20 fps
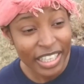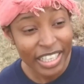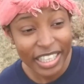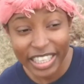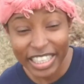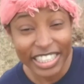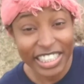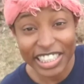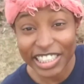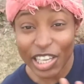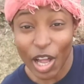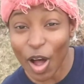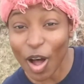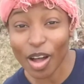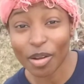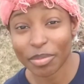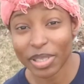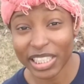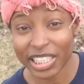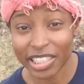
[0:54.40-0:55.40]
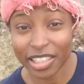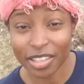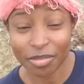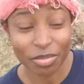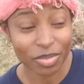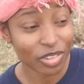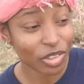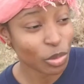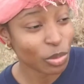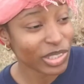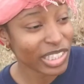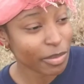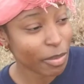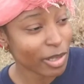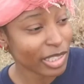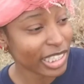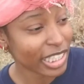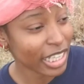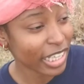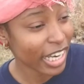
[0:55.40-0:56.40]
it's just all messed up. You were
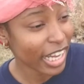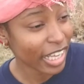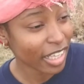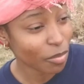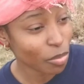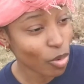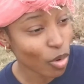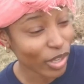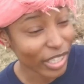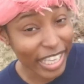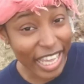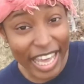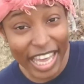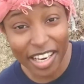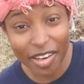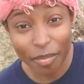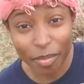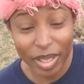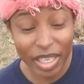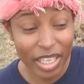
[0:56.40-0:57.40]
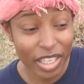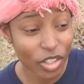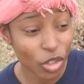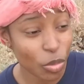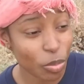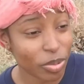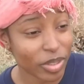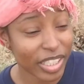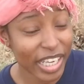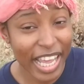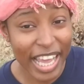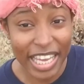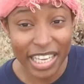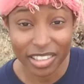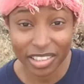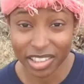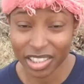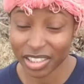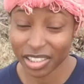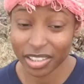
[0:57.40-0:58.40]
supposed to connect point A to B, you put A
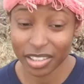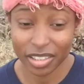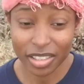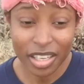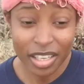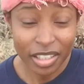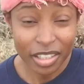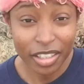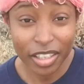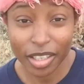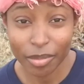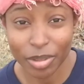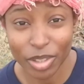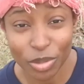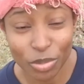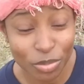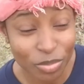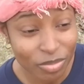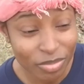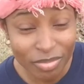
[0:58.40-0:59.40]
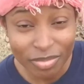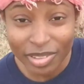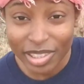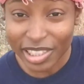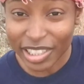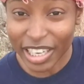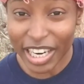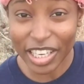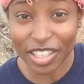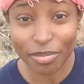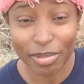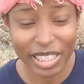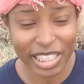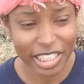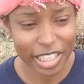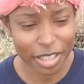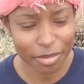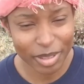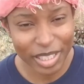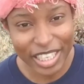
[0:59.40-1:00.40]
to W. So now you
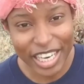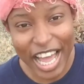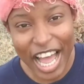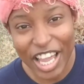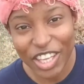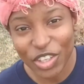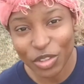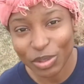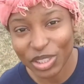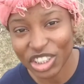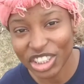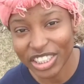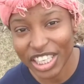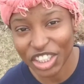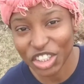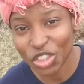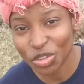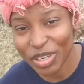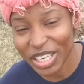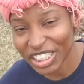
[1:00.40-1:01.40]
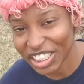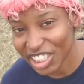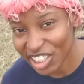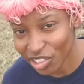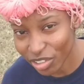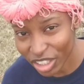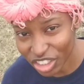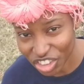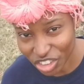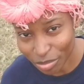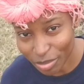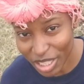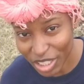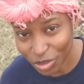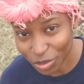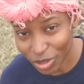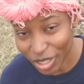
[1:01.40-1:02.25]
messed up. And now you wishing that you read the instruction manual,